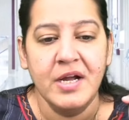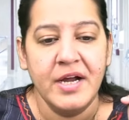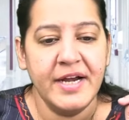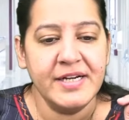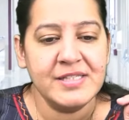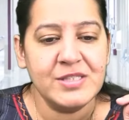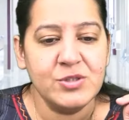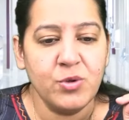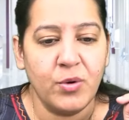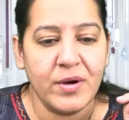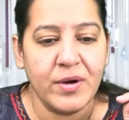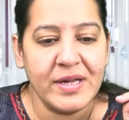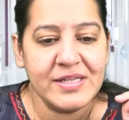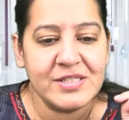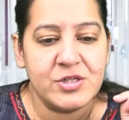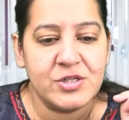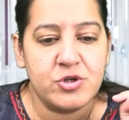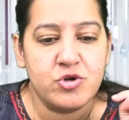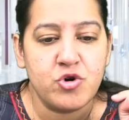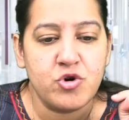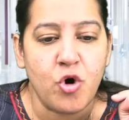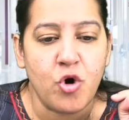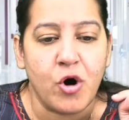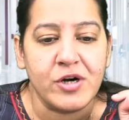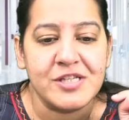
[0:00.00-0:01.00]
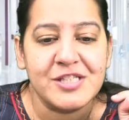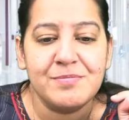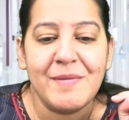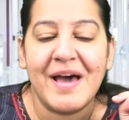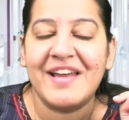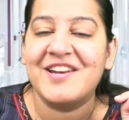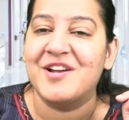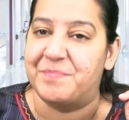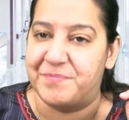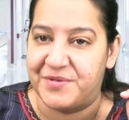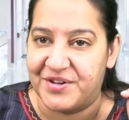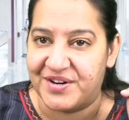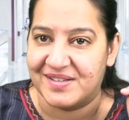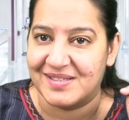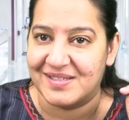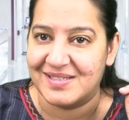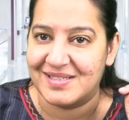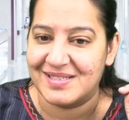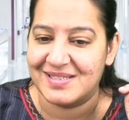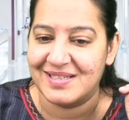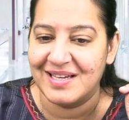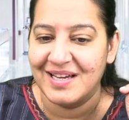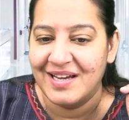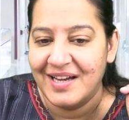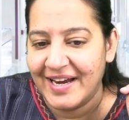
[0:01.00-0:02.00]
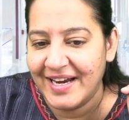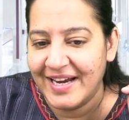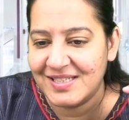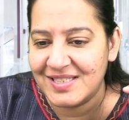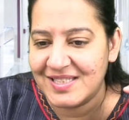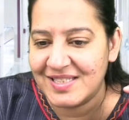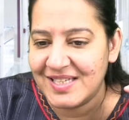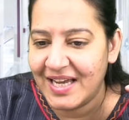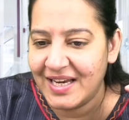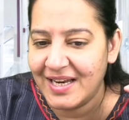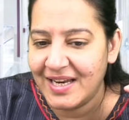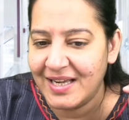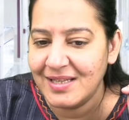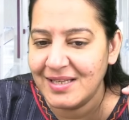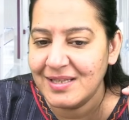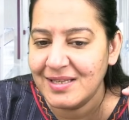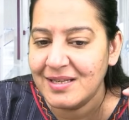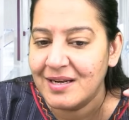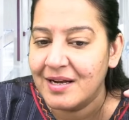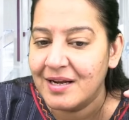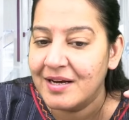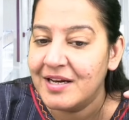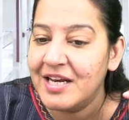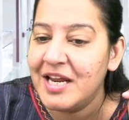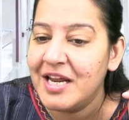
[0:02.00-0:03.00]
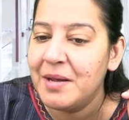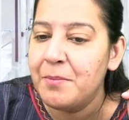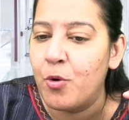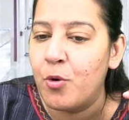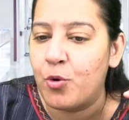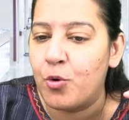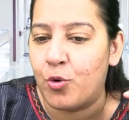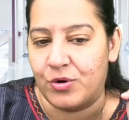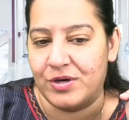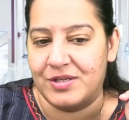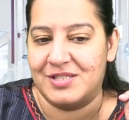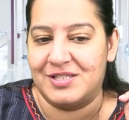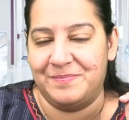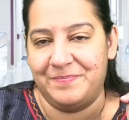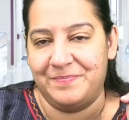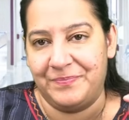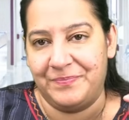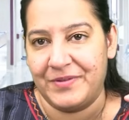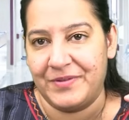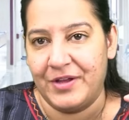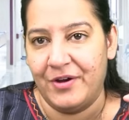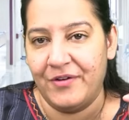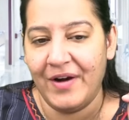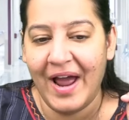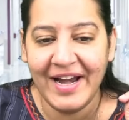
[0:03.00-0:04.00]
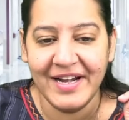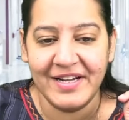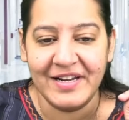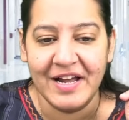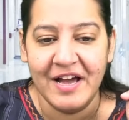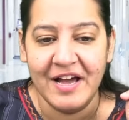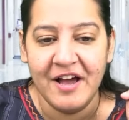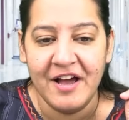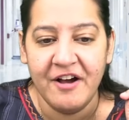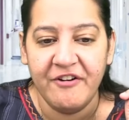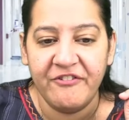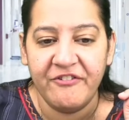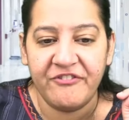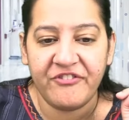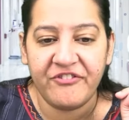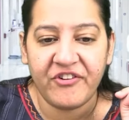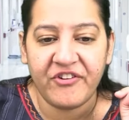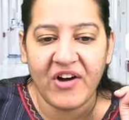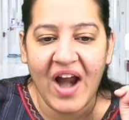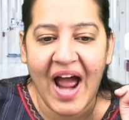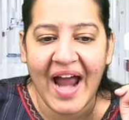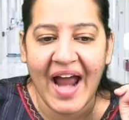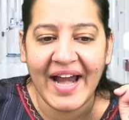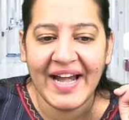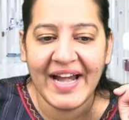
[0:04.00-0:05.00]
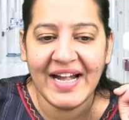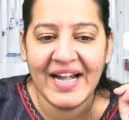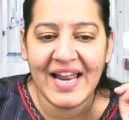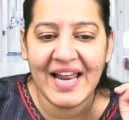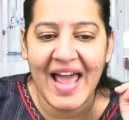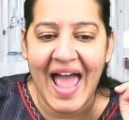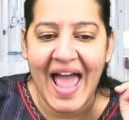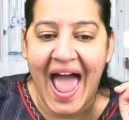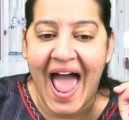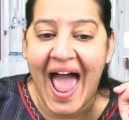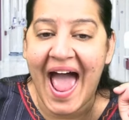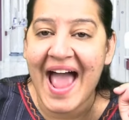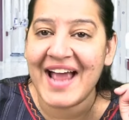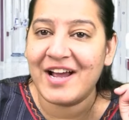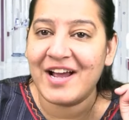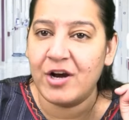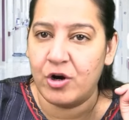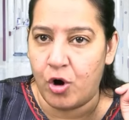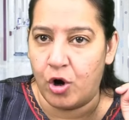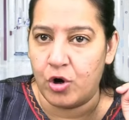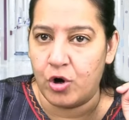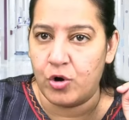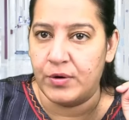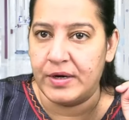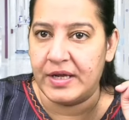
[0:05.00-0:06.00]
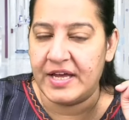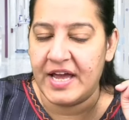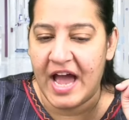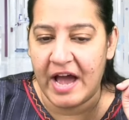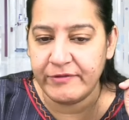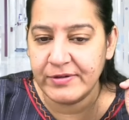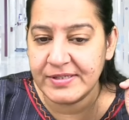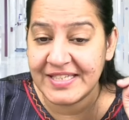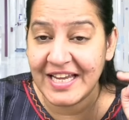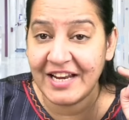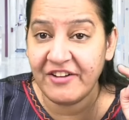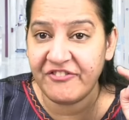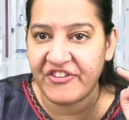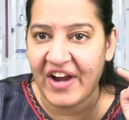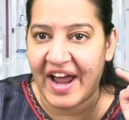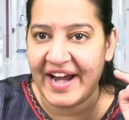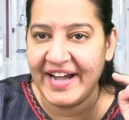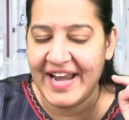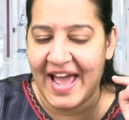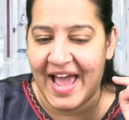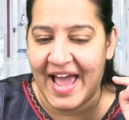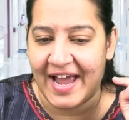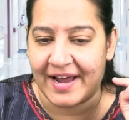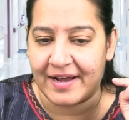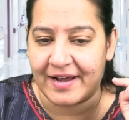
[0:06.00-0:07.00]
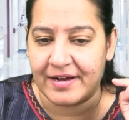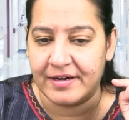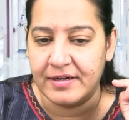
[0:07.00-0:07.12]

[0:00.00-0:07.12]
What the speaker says: It's known as Draughtsman appearance. It's seen in Pneumococcus, right? Fried egg colony. Have you seen fried egg?